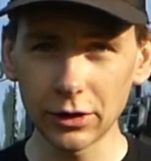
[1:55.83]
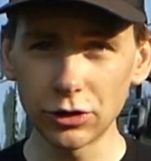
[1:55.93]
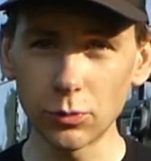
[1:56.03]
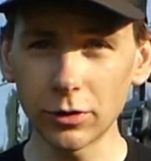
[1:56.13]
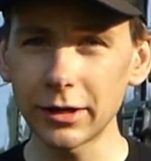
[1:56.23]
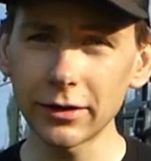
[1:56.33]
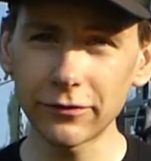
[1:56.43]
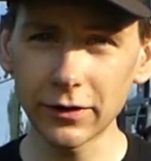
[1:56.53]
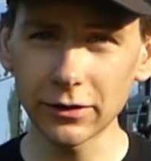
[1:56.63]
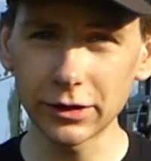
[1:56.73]
You will get
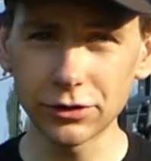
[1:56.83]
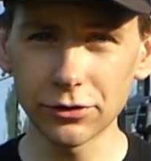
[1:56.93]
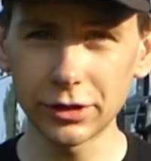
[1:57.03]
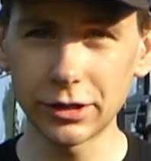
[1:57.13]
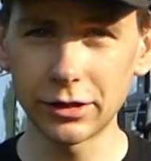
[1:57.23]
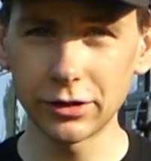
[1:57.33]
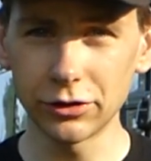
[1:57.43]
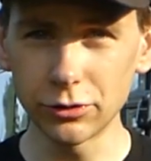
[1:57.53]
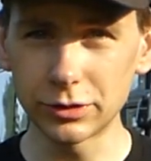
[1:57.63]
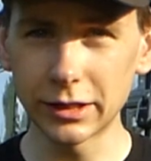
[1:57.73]
fairly dirty
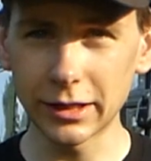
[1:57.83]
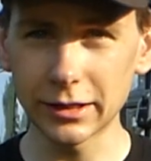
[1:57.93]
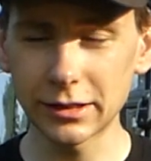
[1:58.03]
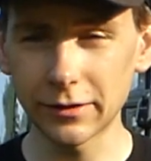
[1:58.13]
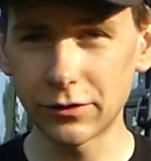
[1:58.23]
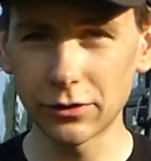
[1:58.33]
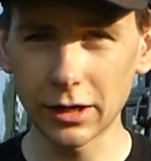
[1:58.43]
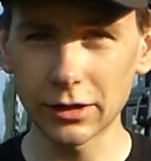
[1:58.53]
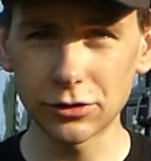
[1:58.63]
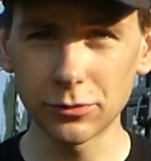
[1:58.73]
using this if you're
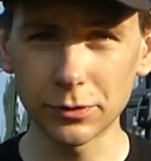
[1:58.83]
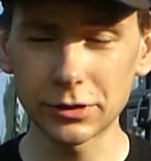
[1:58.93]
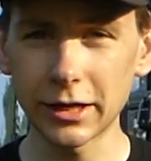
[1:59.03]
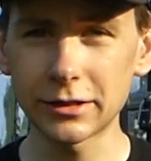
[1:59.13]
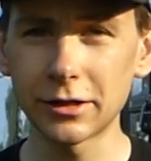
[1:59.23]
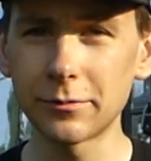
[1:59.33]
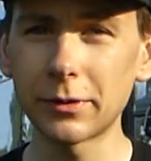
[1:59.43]
not too protected,